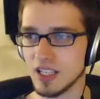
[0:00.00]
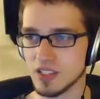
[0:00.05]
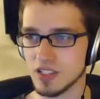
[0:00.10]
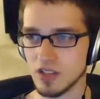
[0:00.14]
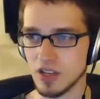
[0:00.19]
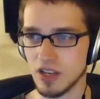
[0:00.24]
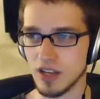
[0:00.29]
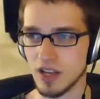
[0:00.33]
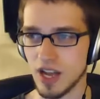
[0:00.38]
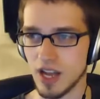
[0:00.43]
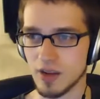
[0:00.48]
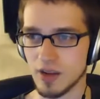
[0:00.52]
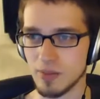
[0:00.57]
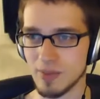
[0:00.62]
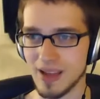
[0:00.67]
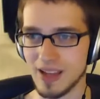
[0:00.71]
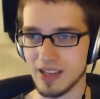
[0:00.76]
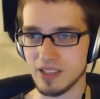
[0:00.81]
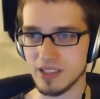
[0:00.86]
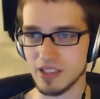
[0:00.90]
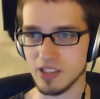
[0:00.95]
And so I
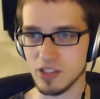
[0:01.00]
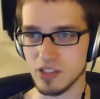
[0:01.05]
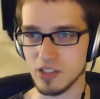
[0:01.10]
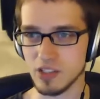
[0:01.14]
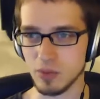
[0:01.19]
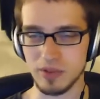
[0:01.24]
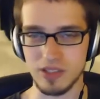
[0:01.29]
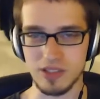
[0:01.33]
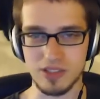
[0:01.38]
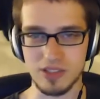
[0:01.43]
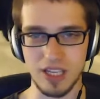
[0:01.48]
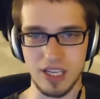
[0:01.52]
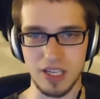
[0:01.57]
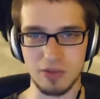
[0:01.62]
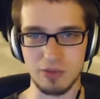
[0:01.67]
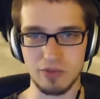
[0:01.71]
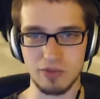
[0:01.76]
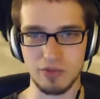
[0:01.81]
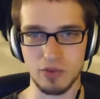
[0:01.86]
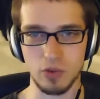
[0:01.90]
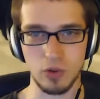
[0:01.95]
imagine it's probably the
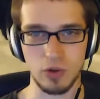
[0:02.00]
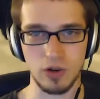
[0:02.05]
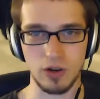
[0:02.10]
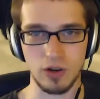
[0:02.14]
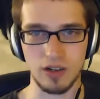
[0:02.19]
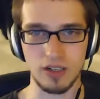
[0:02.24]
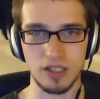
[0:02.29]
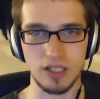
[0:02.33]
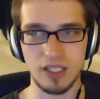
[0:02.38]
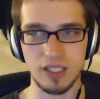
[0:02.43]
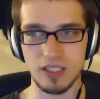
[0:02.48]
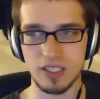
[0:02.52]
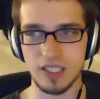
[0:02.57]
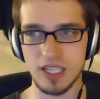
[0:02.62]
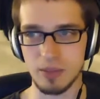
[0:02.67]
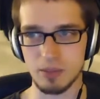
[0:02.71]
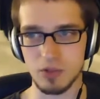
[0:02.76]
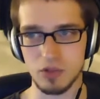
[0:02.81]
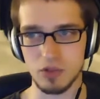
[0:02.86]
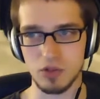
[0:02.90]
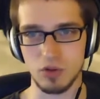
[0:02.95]
same for
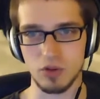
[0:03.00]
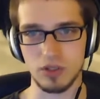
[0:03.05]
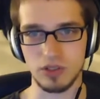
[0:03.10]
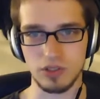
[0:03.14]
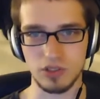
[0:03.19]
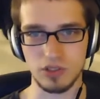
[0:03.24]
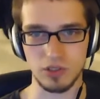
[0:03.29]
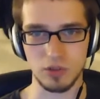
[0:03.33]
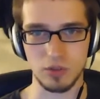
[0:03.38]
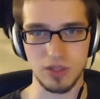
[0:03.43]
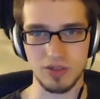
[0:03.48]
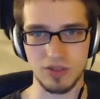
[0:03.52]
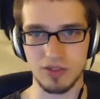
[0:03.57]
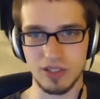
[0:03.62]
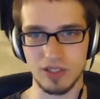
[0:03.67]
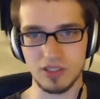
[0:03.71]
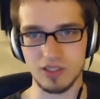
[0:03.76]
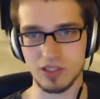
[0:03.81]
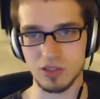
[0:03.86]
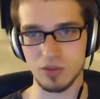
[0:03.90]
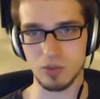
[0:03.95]
game tutorials or
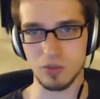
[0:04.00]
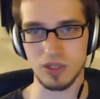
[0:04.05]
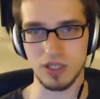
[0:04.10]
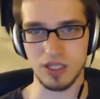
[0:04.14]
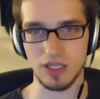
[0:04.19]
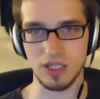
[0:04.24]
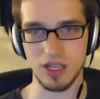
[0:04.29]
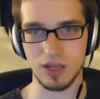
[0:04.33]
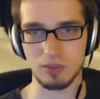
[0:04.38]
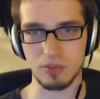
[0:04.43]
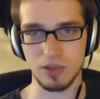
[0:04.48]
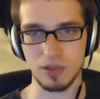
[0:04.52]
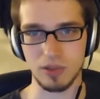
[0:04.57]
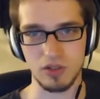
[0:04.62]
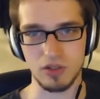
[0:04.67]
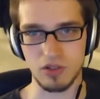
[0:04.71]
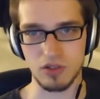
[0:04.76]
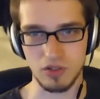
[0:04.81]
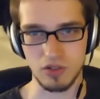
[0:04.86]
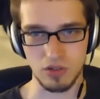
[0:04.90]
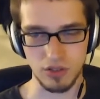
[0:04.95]
whatever else you're working on, Blender
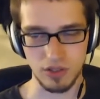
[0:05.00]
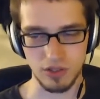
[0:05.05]
tutorials.